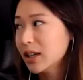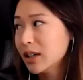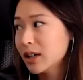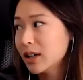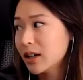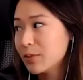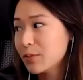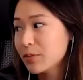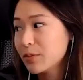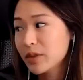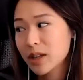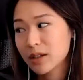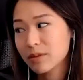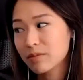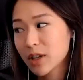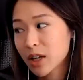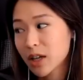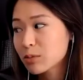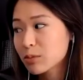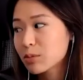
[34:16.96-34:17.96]
Um, the
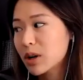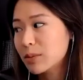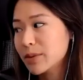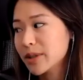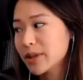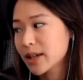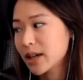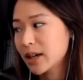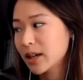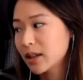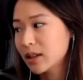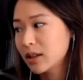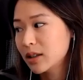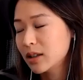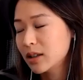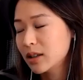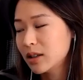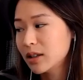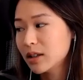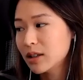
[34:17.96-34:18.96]
the other problem is that
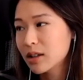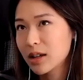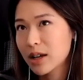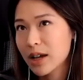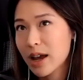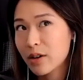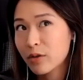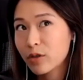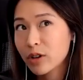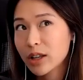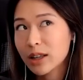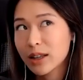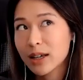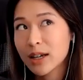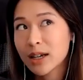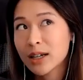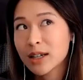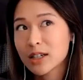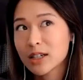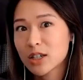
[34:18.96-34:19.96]

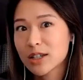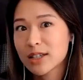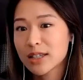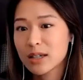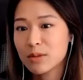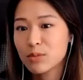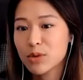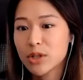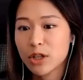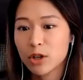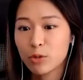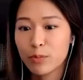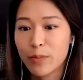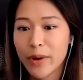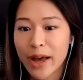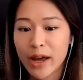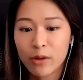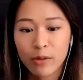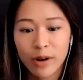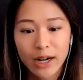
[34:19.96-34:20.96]
everything just seems so
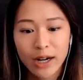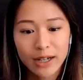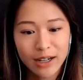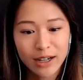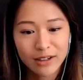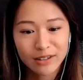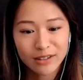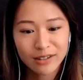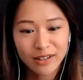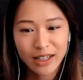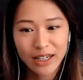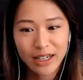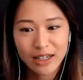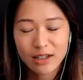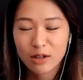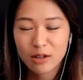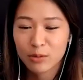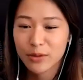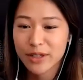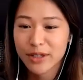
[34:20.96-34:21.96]
bad right now that
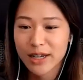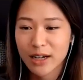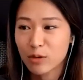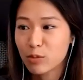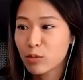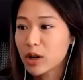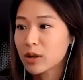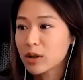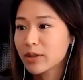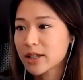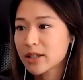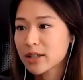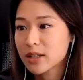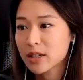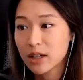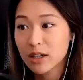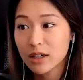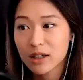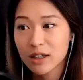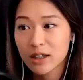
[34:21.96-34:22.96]
it's almost like where do i
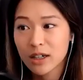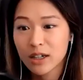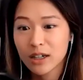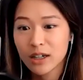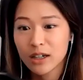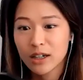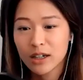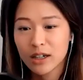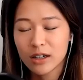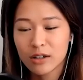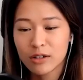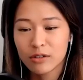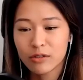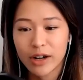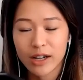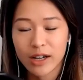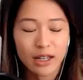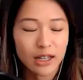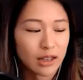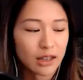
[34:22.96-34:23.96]
start
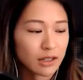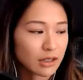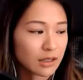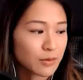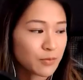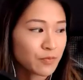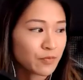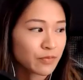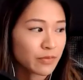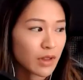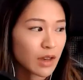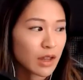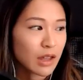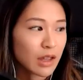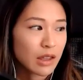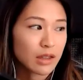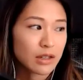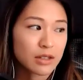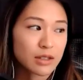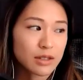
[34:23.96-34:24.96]
right like the
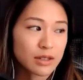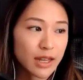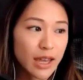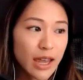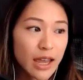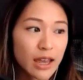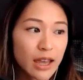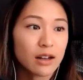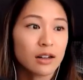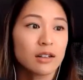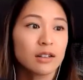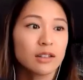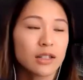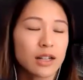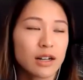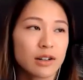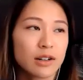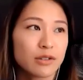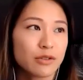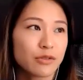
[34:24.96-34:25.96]
the scale
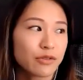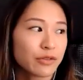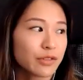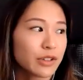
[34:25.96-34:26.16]
of